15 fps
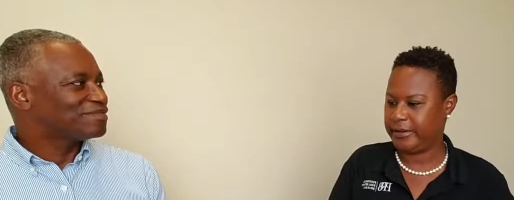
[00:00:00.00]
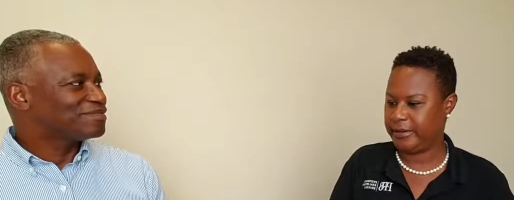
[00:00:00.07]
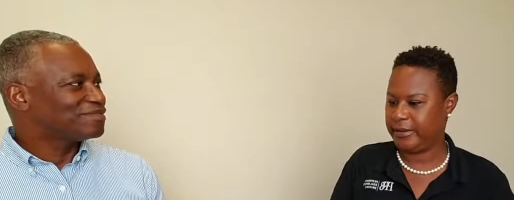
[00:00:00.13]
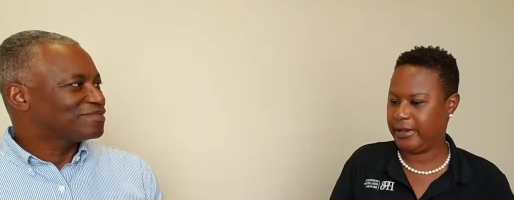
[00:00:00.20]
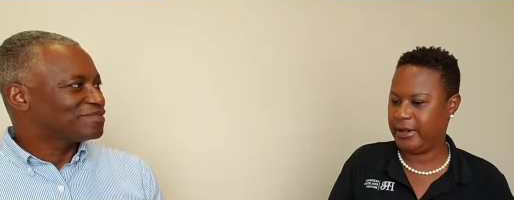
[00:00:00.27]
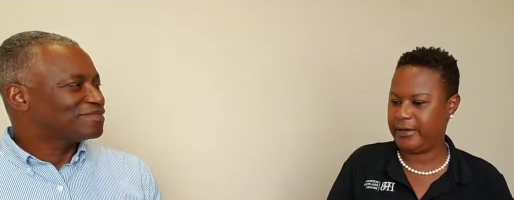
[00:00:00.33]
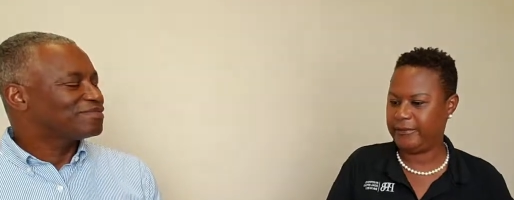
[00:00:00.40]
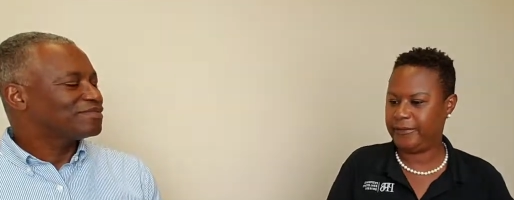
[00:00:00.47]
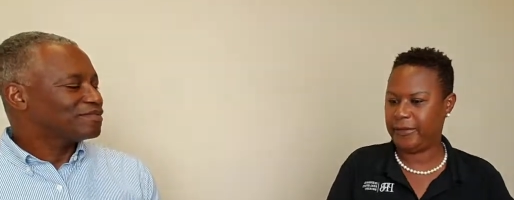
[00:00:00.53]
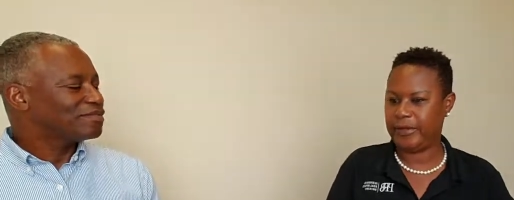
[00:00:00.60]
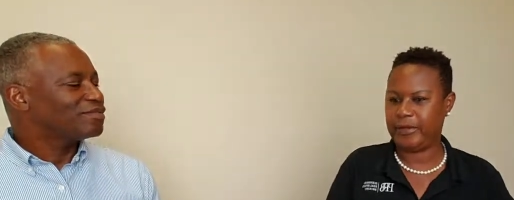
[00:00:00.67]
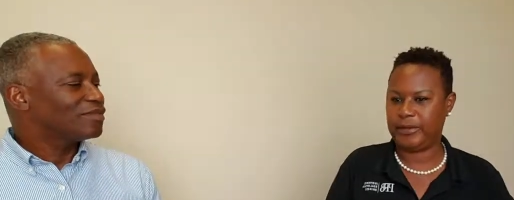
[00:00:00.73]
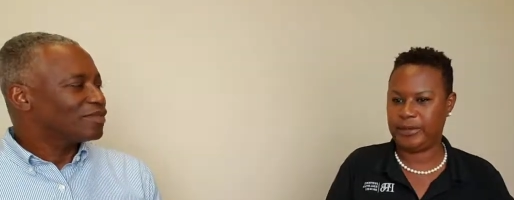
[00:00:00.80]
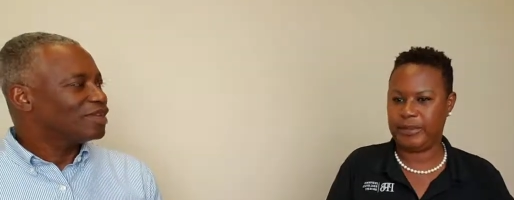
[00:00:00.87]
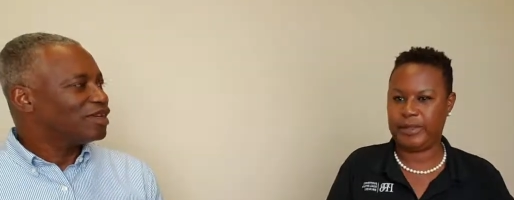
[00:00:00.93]
Speaker 1: the, the lawn
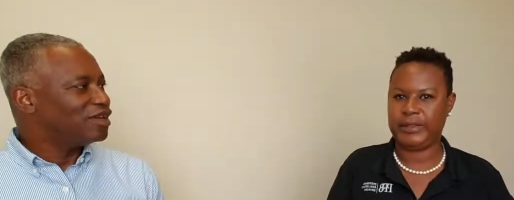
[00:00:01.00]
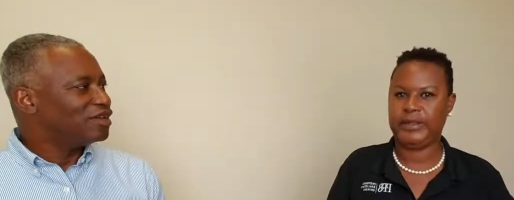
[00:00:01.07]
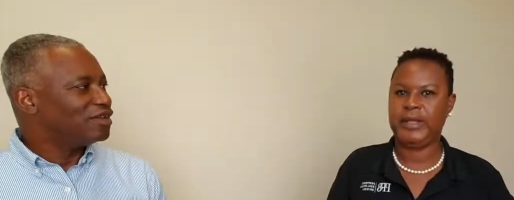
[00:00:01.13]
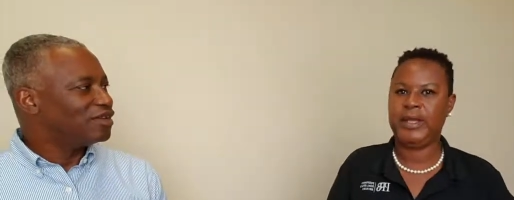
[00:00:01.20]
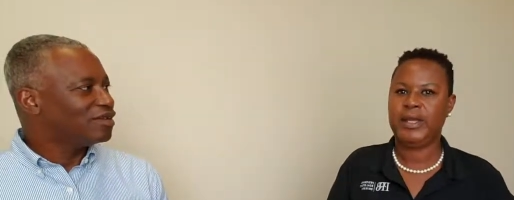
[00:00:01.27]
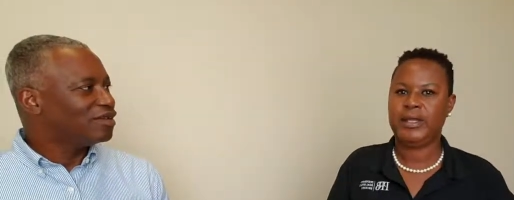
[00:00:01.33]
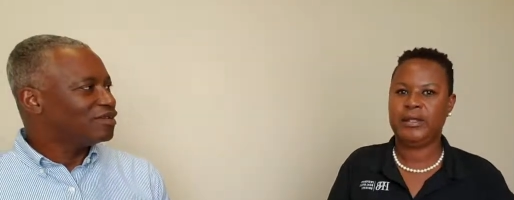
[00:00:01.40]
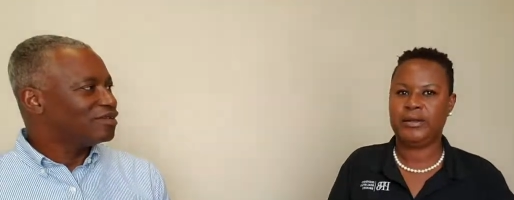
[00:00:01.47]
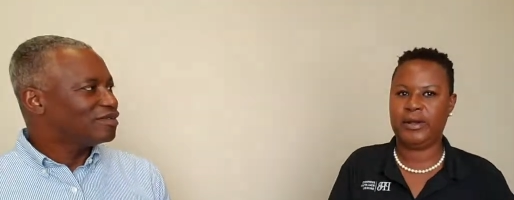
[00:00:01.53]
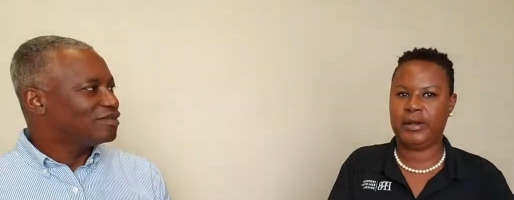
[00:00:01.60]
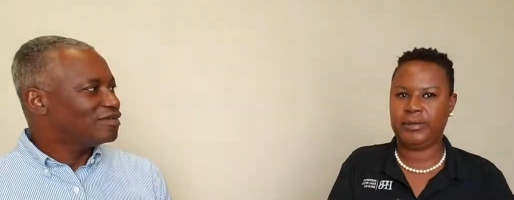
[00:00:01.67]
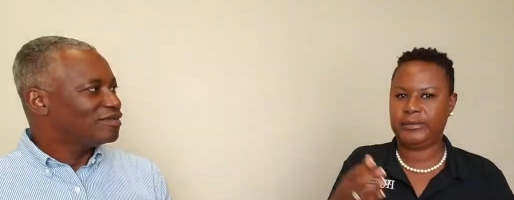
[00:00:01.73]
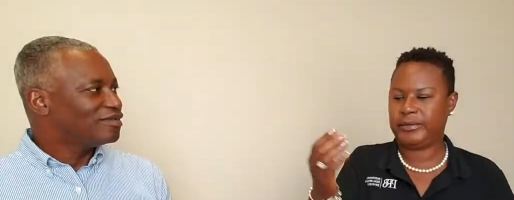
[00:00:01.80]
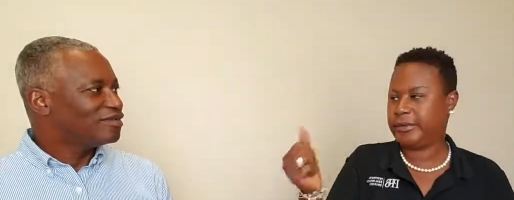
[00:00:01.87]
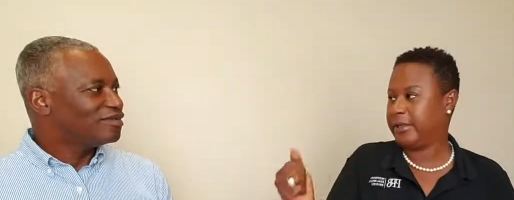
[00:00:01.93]
for you. And, you
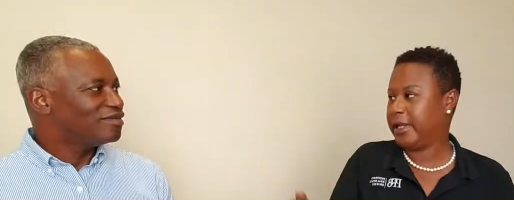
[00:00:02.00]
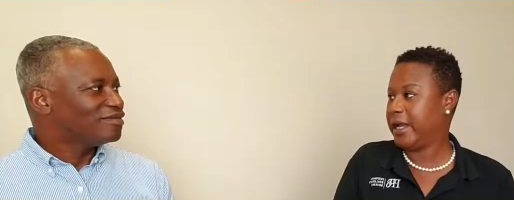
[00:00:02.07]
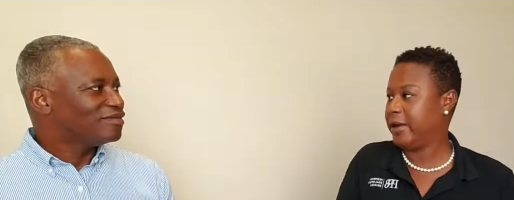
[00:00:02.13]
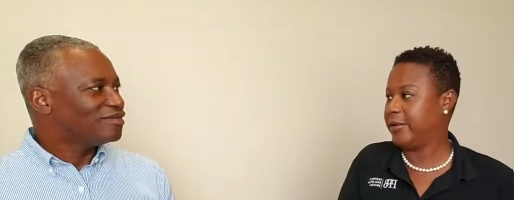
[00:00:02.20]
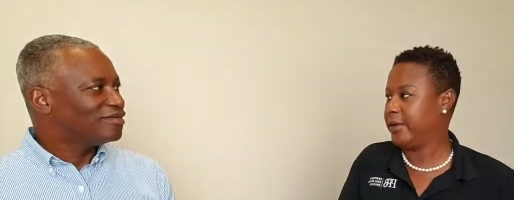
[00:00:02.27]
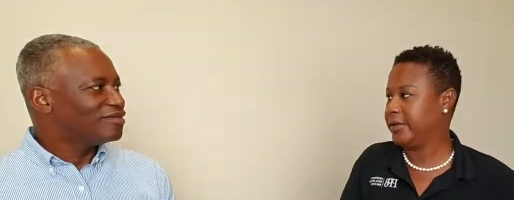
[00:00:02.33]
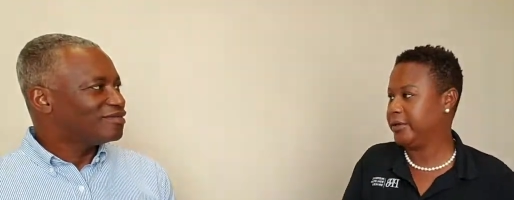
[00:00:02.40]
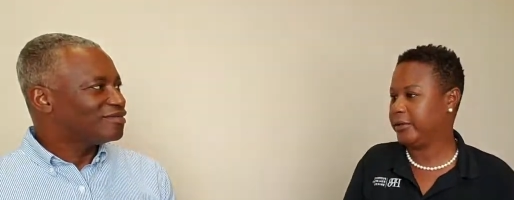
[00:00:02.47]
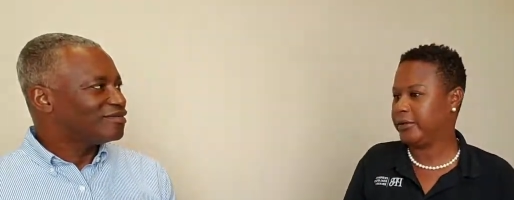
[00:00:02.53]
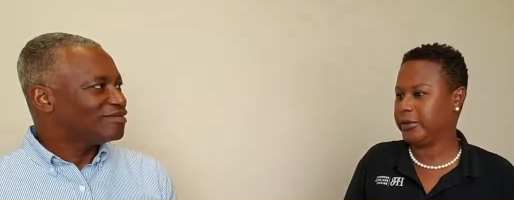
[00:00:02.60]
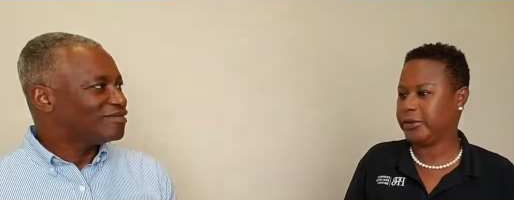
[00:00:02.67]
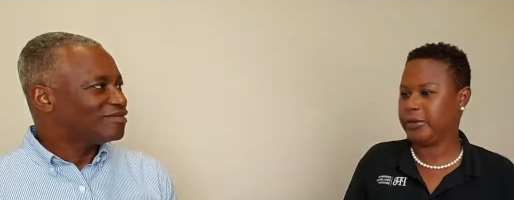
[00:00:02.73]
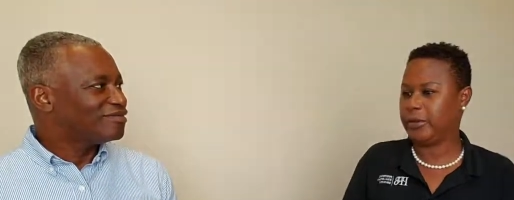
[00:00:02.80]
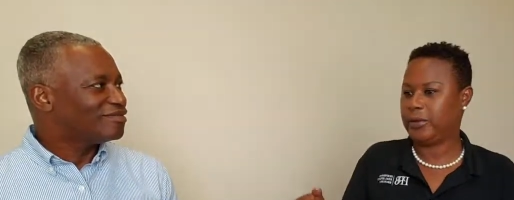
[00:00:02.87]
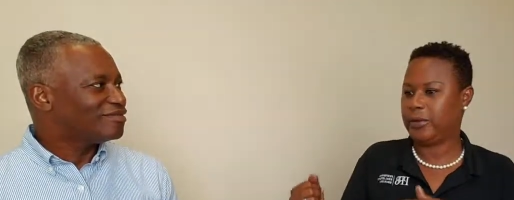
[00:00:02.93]
know, today I went to go
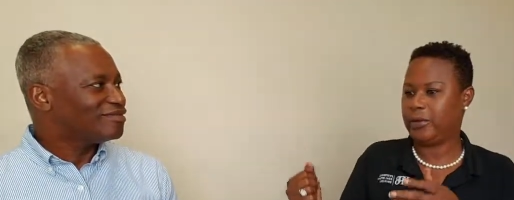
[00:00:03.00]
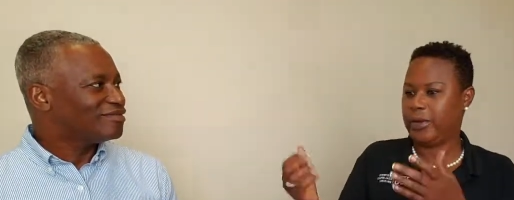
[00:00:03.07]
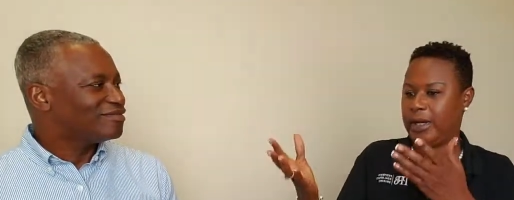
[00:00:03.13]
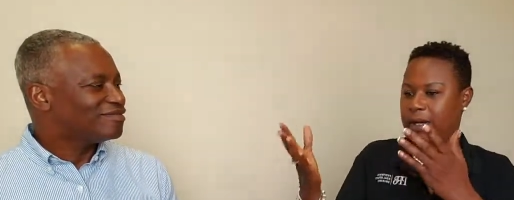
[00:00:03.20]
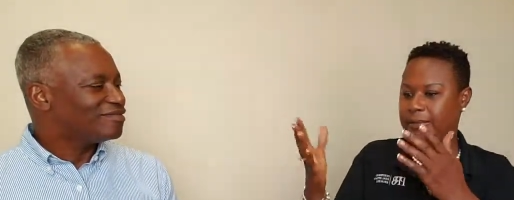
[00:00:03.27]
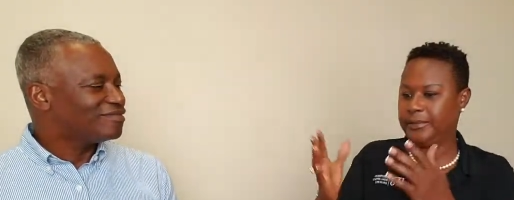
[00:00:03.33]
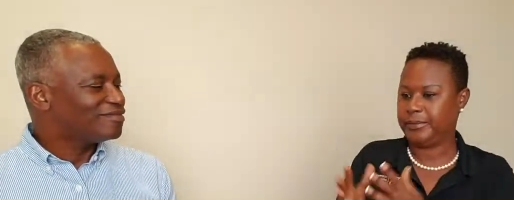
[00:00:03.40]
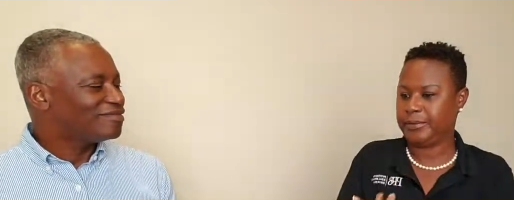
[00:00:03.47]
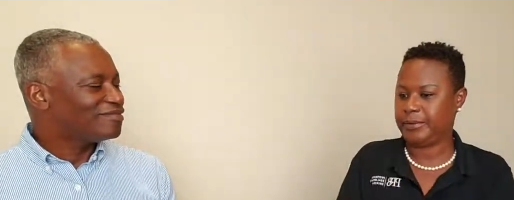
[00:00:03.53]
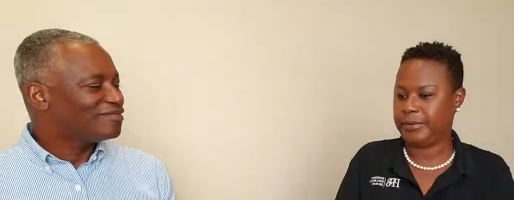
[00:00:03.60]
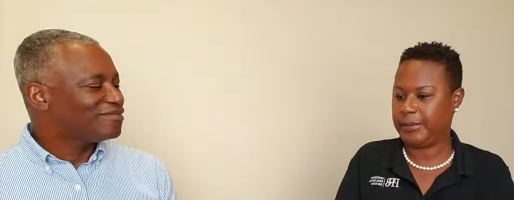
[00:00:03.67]
show um,